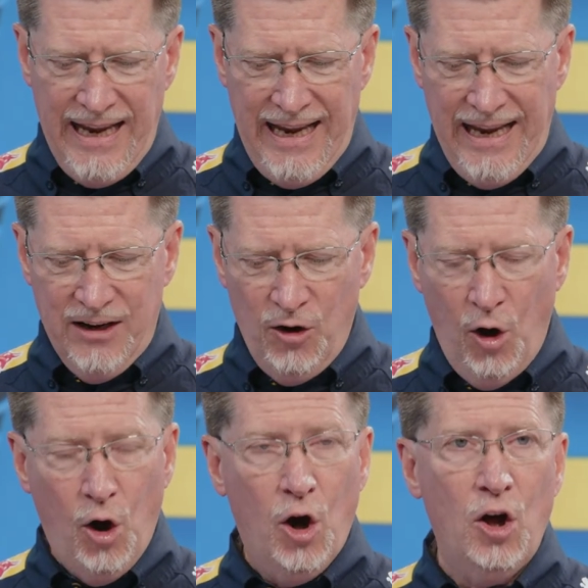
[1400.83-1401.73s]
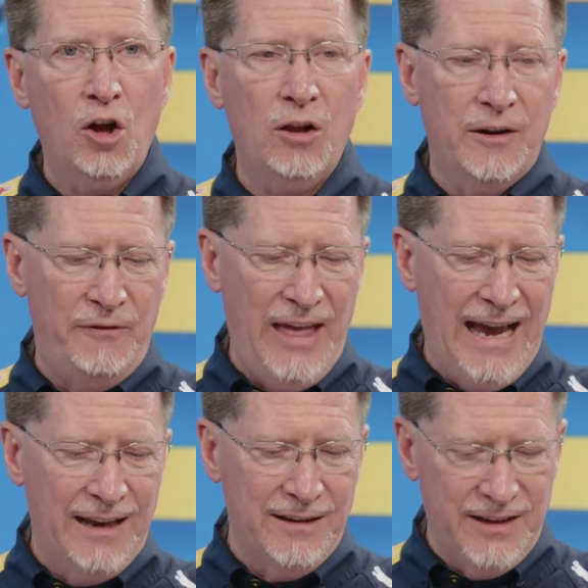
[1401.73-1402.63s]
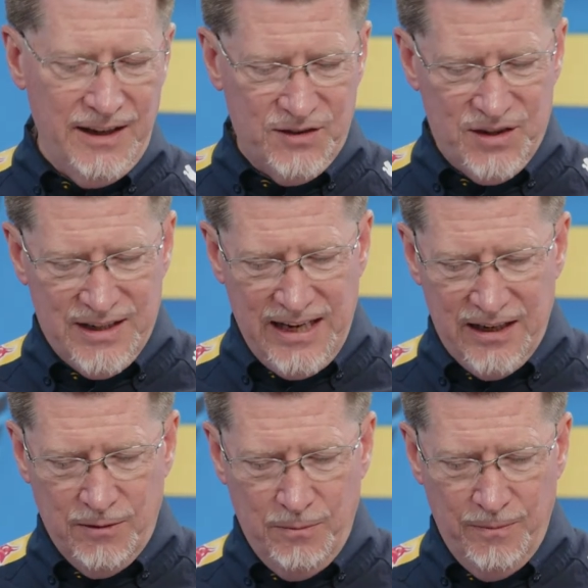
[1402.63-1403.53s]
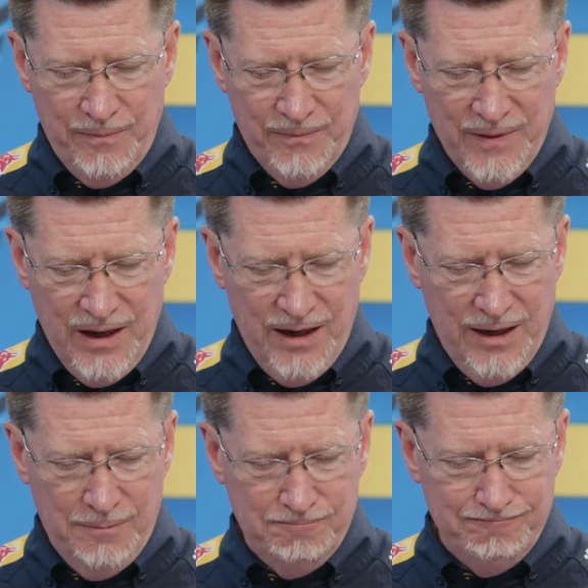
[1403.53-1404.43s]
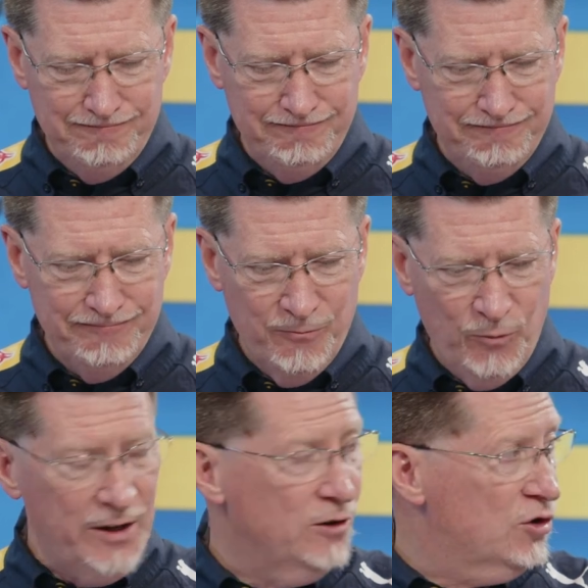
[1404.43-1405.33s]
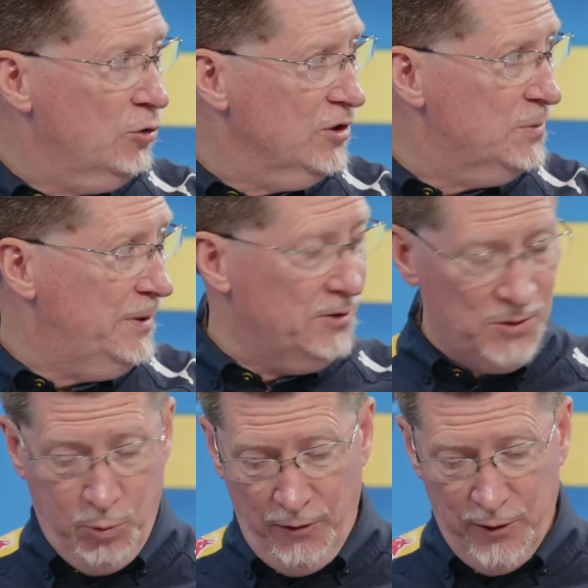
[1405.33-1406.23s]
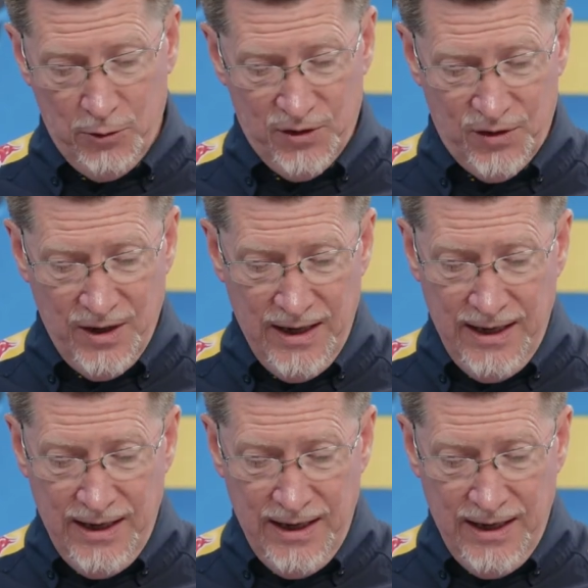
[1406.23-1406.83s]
And all of that gets taken right in the shorts by those poor folks.